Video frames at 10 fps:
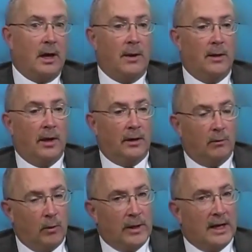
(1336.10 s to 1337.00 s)
and
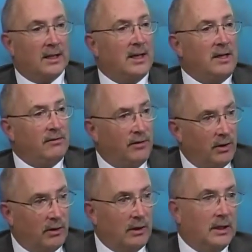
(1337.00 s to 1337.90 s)
then when they leave
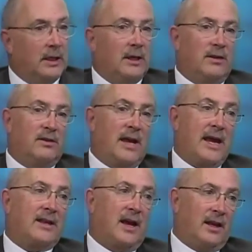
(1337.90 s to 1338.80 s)
here,
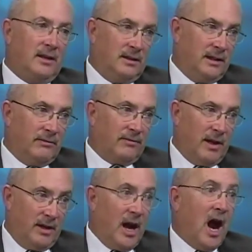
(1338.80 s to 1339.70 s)
take that
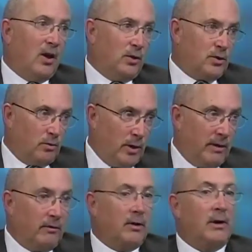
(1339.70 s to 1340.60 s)
that knowledge or
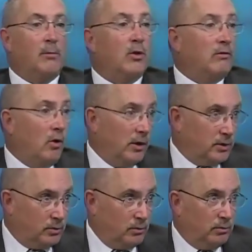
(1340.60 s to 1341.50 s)
whatever and move mm-hmm. on
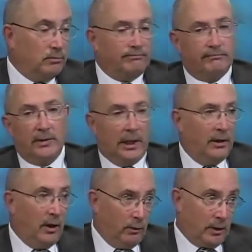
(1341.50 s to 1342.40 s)
to
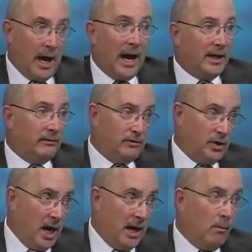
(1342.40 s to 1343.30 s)
another kind of
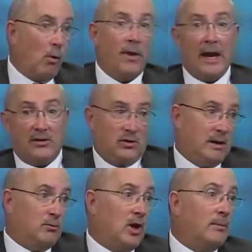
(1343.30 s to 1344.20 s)
job or that
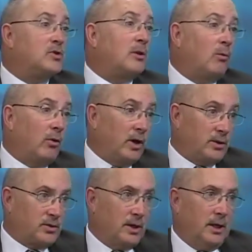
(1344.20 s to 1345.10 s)
same job mm-hmm. somewhere
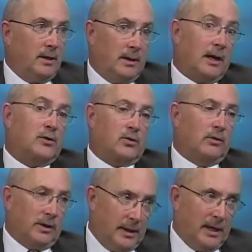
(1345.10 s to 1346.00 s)
else. I mean,
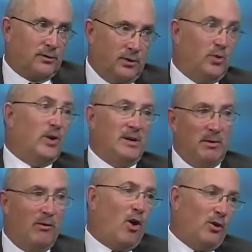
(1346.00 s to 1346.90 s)
surely that's the dream
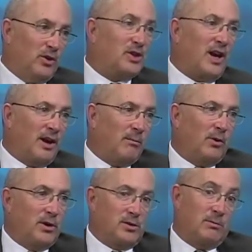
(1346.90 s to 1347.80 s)
of all these kind sure. of
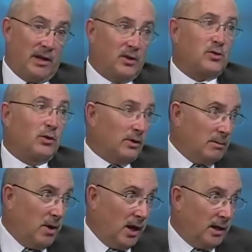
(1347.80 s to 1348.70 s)
places, but that's certainly
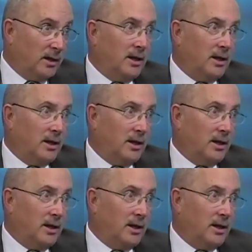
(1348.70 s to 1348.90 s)
mine.